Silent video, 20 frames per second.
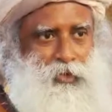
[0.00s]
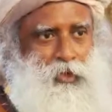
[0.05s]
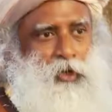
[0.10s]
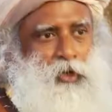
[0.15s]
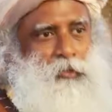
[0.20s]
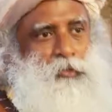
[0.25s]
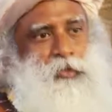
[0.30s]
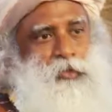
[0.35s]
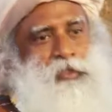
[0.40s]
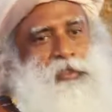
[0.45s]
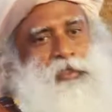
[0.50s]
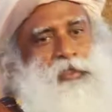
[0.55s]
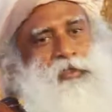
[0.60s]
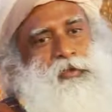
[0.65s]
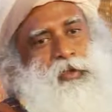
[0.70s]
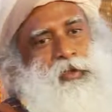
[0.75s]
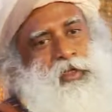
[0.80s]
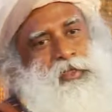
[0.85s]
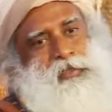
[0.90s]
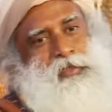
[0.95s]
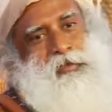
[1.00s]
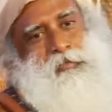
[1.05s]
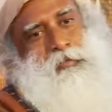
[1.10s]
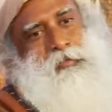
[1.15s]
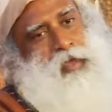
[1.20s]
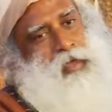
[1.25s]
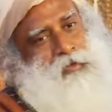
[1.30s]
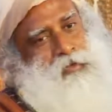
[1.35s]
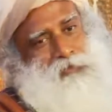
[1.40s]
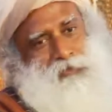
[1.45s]
obviously you ate some
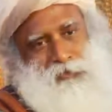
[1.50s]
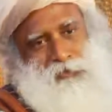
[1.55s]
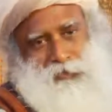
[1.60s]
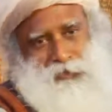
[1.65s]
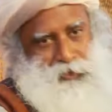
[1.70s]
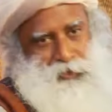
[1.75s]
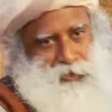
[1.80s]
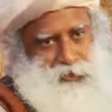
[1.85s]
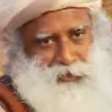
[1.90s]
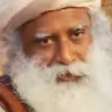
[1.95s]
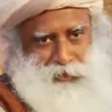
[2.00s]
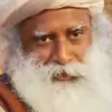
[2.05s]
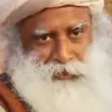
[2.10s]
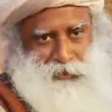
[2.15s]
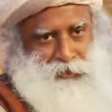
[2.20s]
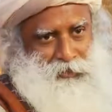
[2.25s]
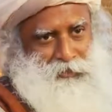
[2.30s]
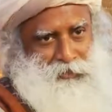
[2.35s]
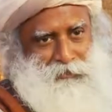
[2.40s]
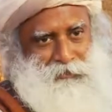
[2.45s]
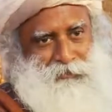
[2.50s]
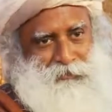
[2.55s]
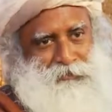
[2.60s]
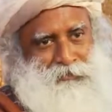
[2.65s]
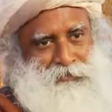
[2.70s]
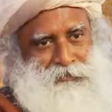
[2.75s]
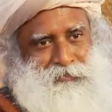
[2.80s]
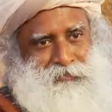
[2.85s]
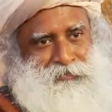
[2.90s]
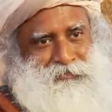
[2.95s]
bad food, isn't it?
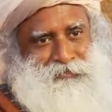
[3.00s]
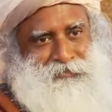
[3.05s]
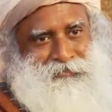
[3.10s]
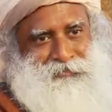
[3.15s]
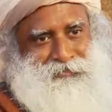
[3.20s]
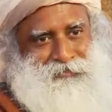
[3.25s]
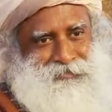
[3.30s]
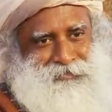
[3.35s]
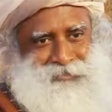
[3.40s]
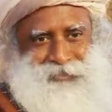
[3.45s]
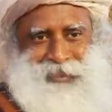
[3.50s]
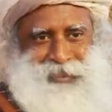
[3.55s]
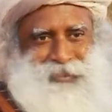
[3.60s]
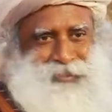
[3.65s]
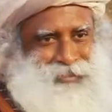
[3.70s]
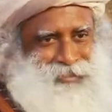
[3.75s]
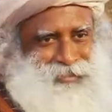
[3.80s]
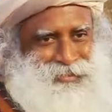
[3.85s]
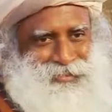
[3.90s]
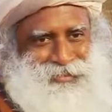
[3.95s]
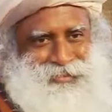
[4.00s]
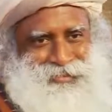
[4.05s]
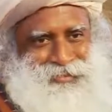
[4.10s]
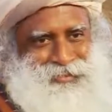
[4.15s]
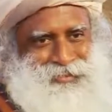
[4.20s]
Yes.